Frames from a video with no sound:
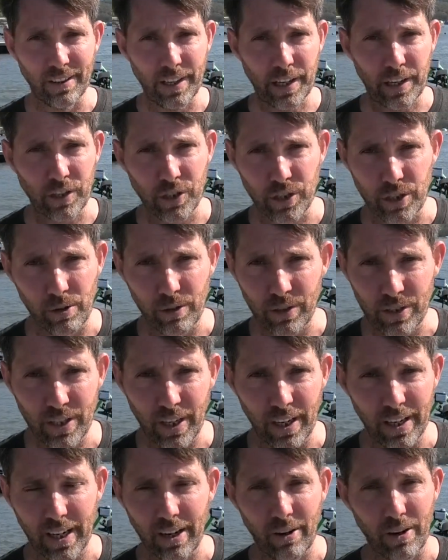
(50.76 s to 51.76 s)
let insurance
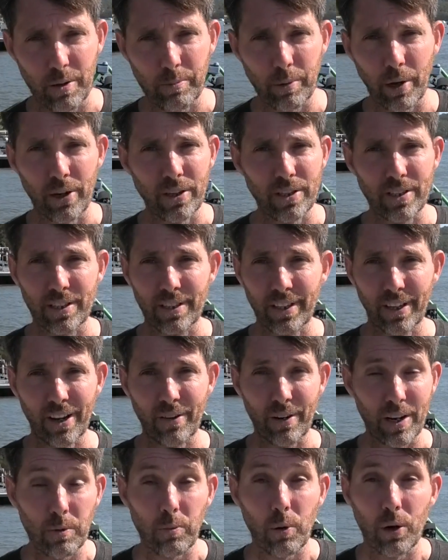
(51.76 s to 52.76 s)
take care of the boat,
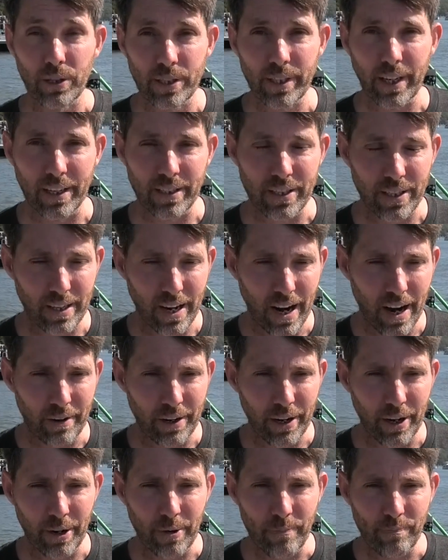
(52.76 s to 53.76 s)
in a worst case
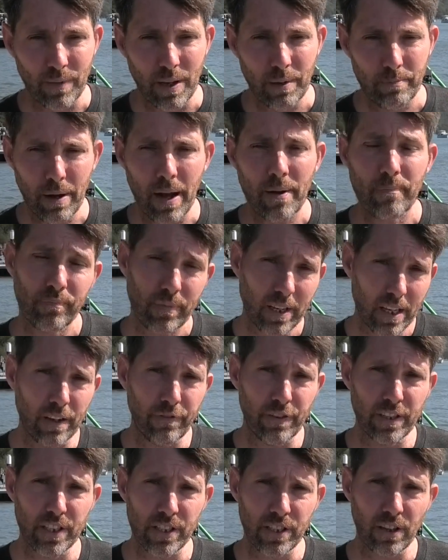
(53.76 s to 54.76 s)
scenario. But
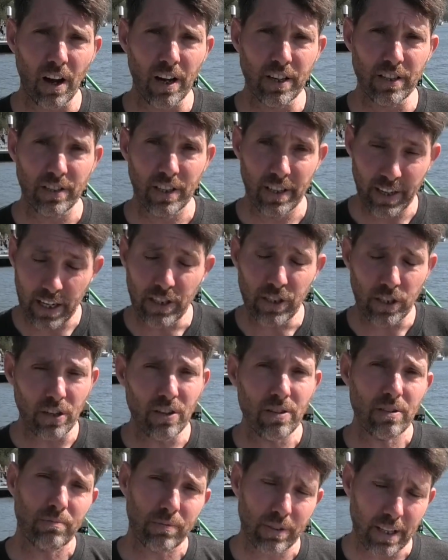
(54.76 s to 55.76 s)
if you decide you need
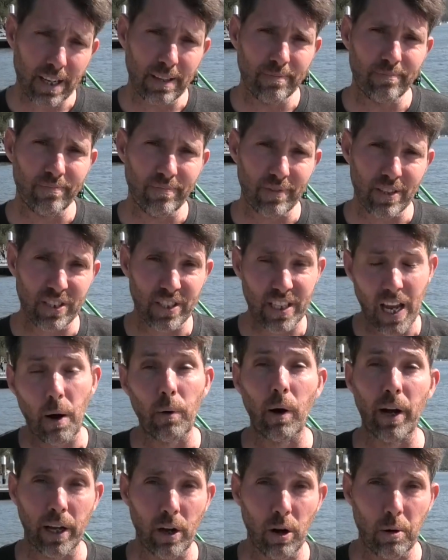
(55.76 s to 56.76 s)
to, then this is
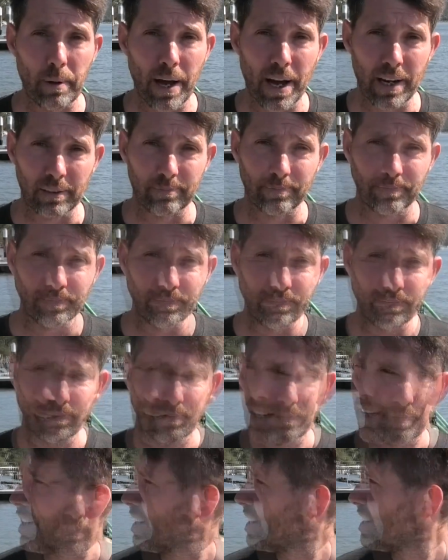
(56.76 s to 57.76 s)
how I go about it.
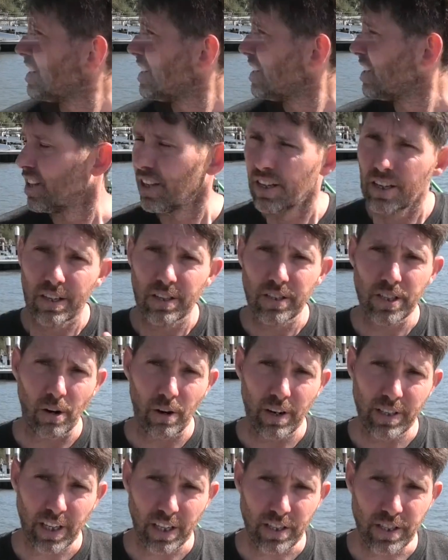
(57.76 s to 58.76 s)

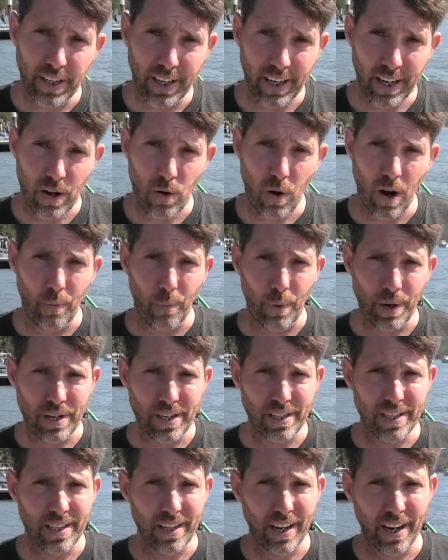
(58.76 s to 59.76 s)
Sorry, it's actually getting quite
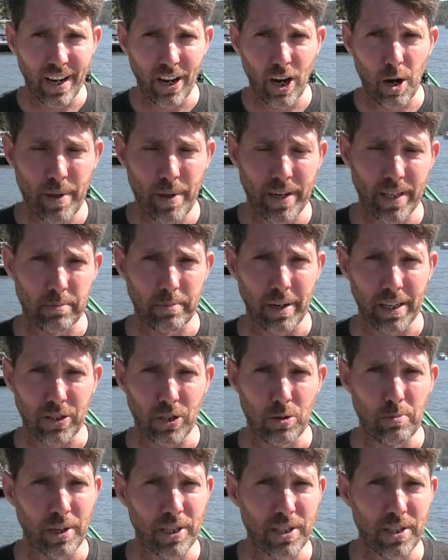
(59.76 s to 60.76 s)
windy today. I that doesn't make
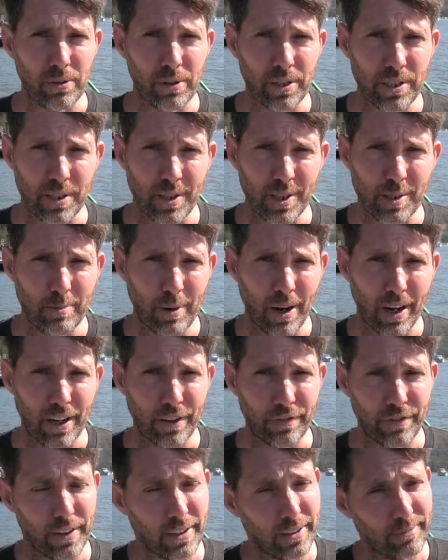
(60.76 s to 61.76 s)
too much noise in this
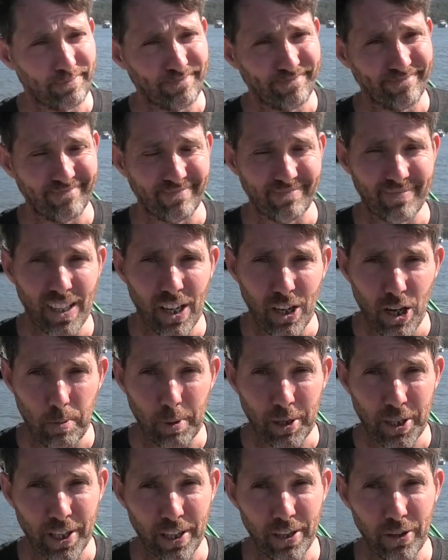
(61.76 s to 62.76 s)
microphone. Not
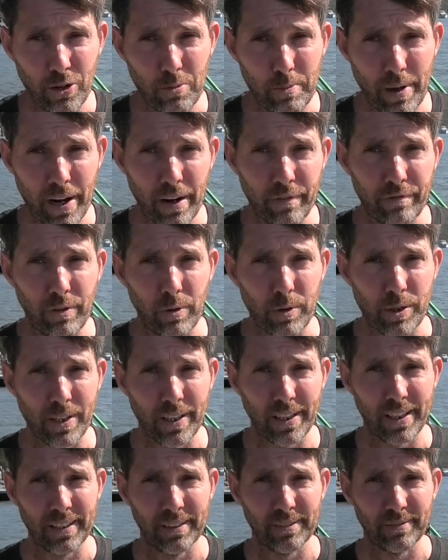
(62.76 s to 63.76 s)
much I can do about it,
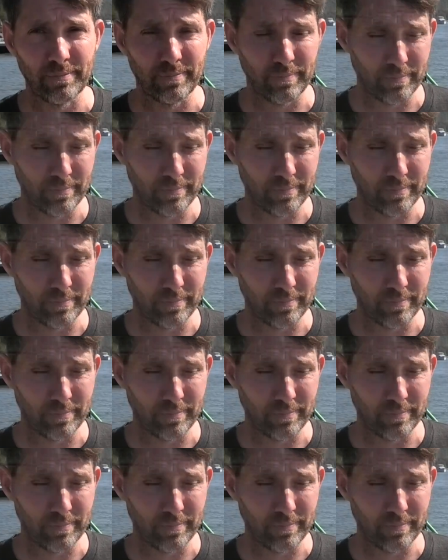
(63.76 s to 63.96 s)
unfortunately.